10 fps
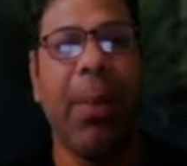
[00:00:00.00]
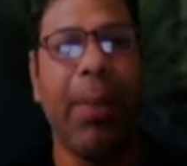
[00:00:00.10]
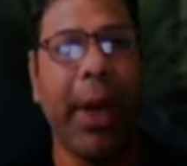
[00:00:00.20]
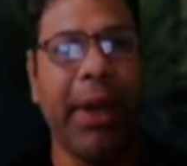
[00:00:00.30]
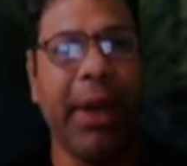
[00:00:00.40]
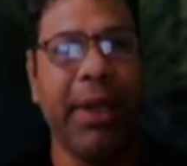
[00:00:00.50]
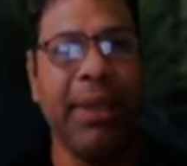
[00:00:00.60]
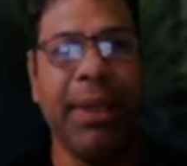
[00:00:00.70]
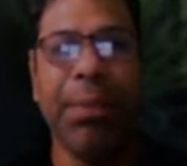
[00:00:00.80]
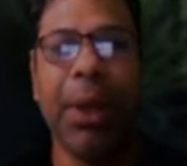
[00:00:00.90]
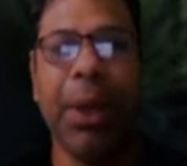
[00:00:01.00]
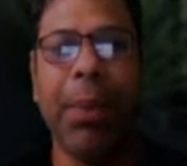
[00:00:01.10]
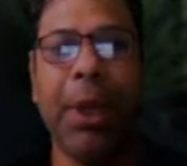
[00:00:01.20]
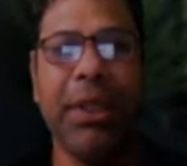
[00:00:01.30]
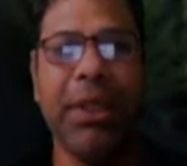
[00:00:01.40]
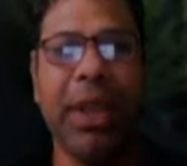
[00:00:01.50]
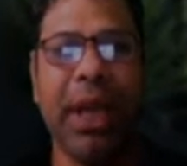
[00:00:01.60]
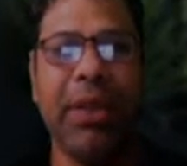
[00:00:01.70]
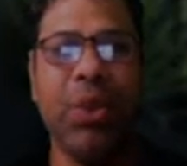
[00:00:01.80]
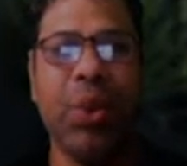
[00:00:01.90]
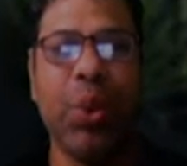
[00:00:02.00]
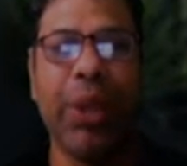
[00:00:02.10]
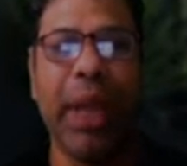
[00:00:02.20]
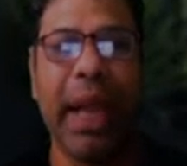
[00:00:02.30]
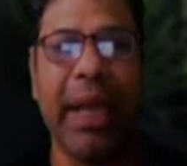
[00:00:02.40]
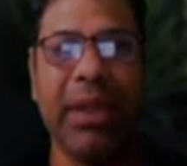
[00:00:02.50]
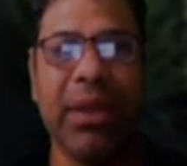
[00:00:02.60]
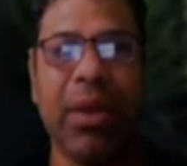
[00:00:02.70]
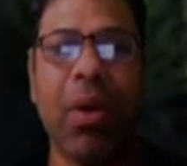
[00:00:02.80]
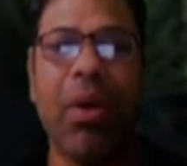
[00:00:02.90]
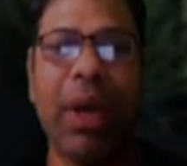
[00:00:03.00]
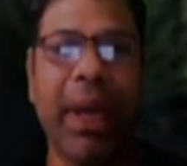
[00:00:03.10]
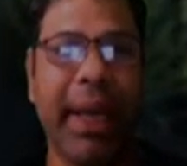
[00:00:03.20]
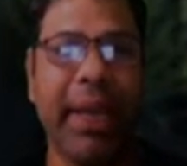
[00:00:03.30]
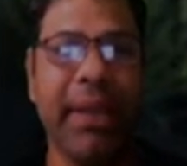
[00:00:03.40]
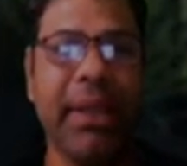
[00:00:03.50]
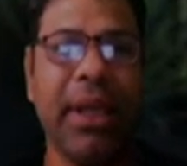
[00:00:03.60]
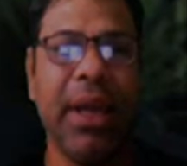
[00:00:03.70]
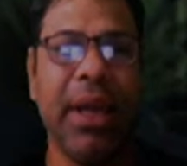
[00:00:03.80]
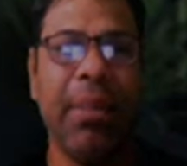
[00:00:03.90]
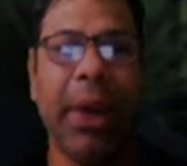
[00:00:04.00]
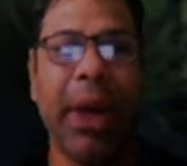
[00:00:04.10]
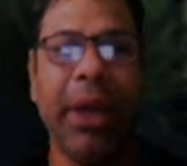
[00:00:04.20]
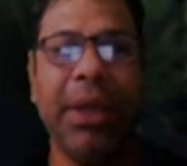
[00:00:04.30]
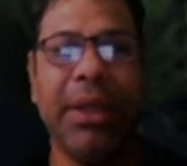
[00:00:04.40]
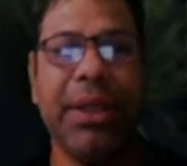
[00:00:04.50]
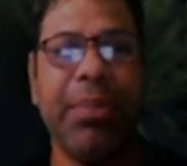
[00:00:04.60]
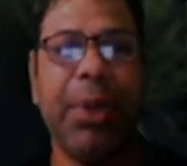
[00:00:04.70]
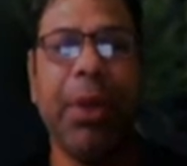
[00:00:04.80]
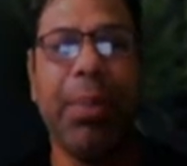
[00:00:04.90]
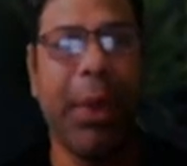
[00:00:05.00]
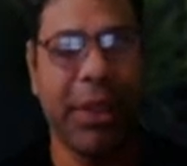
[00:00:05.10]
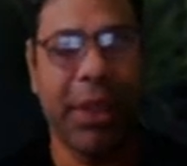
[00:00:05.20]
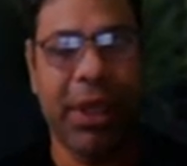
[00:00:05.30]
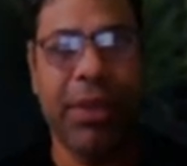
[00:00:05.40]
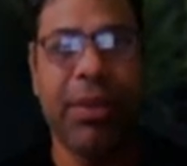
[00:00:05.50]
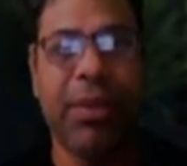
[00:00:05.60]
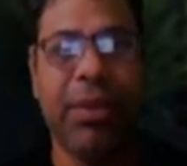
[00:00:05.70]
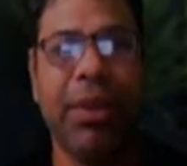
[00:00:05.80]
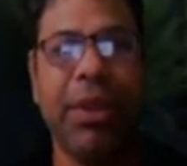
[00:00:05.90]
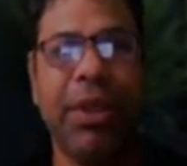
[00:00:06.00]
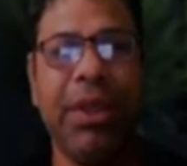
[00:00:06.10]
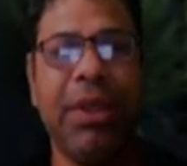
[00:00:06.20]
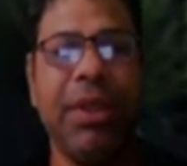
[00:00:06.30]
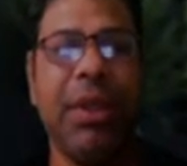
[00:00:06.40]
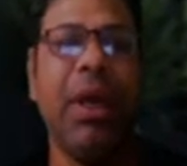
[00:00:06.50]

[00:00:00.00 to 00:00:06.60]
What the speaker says: practice simple present tense with s or es, practice simple past tense. These